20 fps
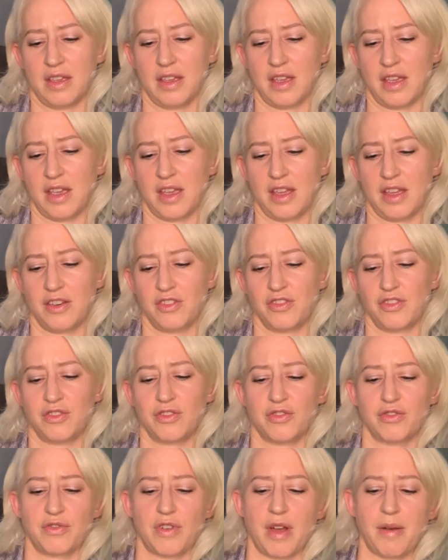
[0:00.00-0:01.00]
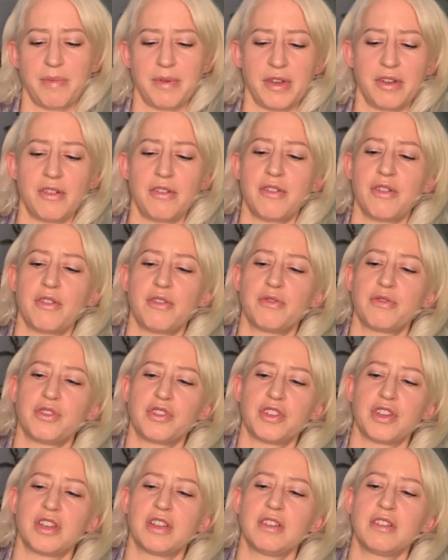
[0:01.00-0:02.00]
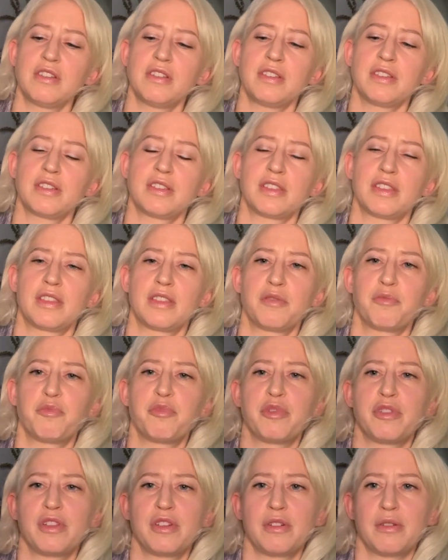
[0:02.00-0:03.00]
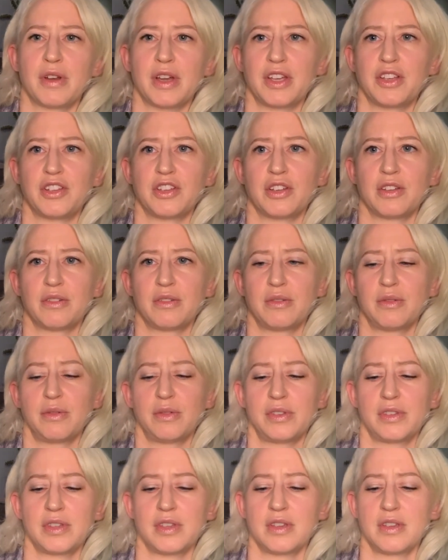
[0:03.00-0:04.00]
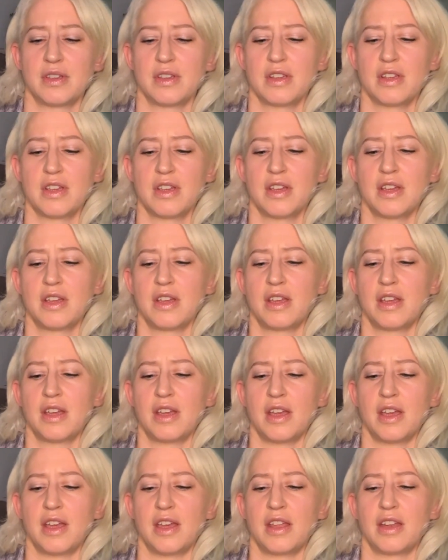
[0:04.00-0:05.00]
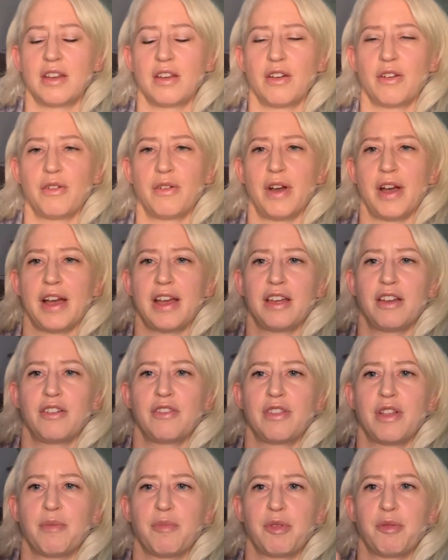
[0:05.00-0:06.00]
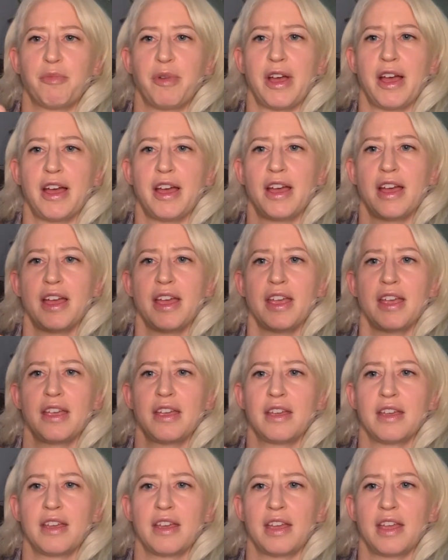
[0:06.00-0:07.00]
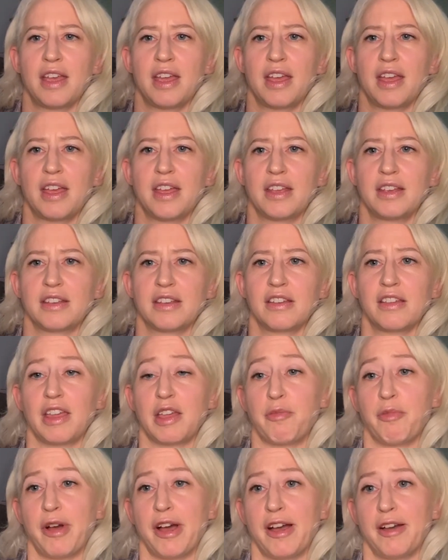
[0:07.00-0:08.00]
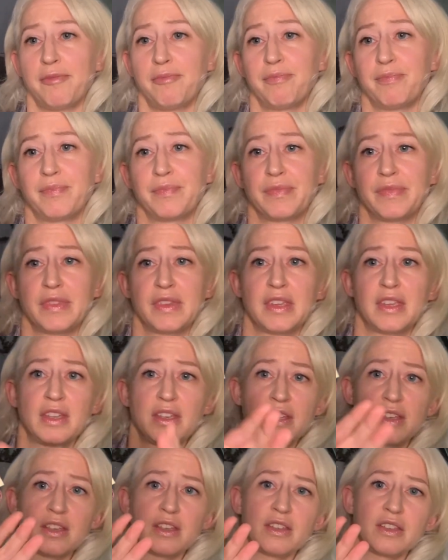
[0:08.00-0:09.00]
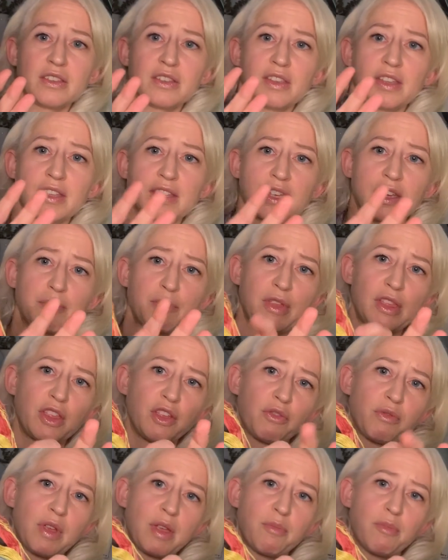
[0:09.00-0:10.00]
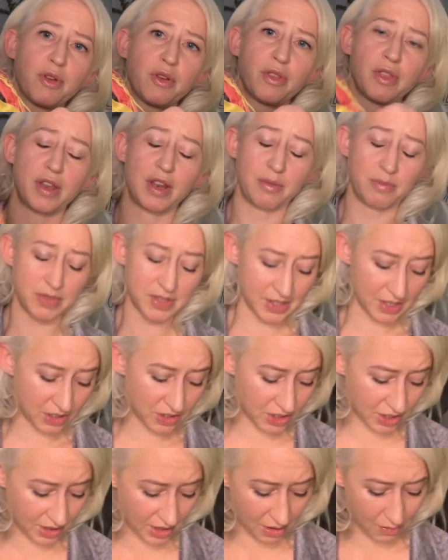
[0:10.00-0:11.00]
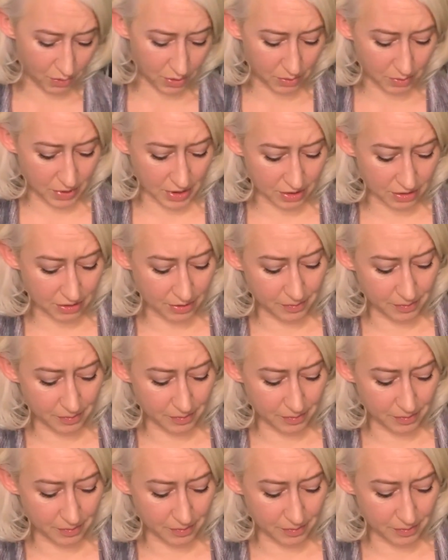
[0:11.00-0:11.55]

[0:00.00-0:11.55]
and Tropical Ocean is the blue I chose, and Ohio Lemon Pie, and Clay Pot. So that's like my little rainbow that I'm stitching that one with.